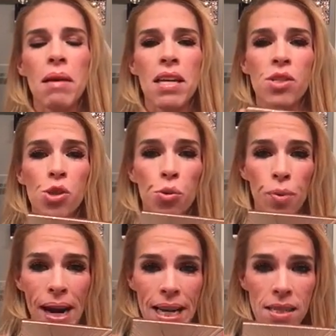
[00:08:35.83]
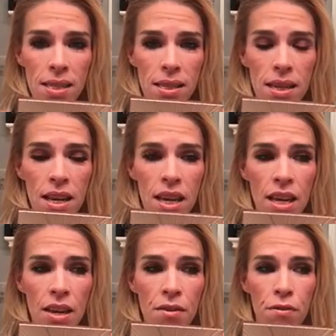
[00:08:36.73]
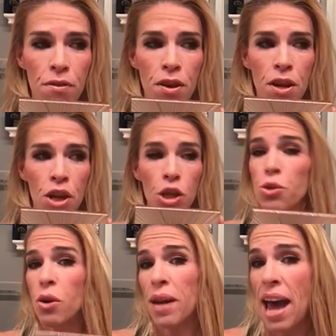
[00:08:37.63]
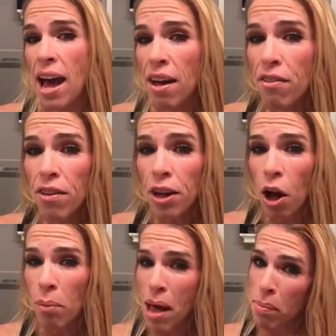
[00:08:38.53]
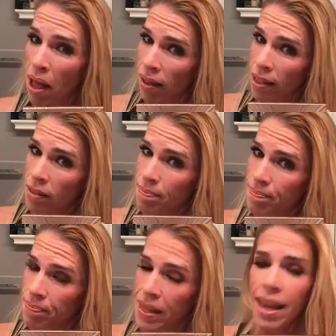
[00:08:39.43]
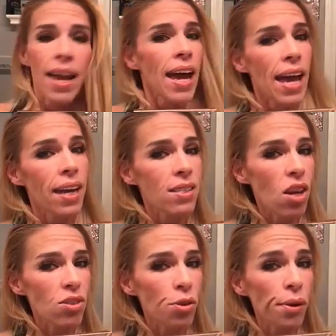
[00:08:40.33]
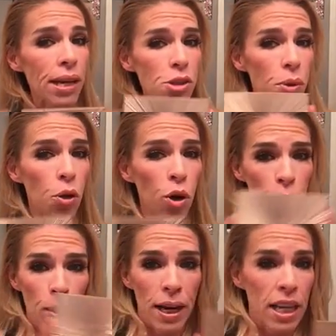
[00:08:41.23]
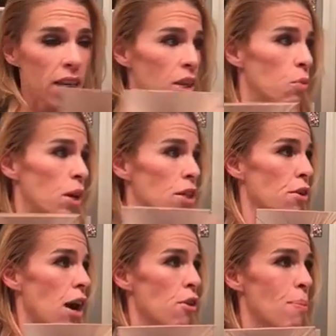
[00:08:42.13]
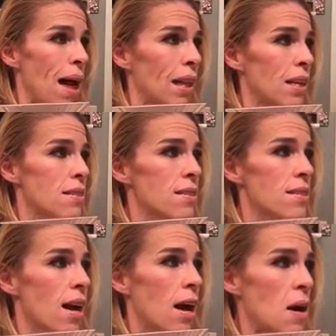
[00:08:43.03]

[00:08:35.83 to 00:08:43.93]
It's great if you don't have an all matte palette, and it's also great to incorporate in with your other palettes,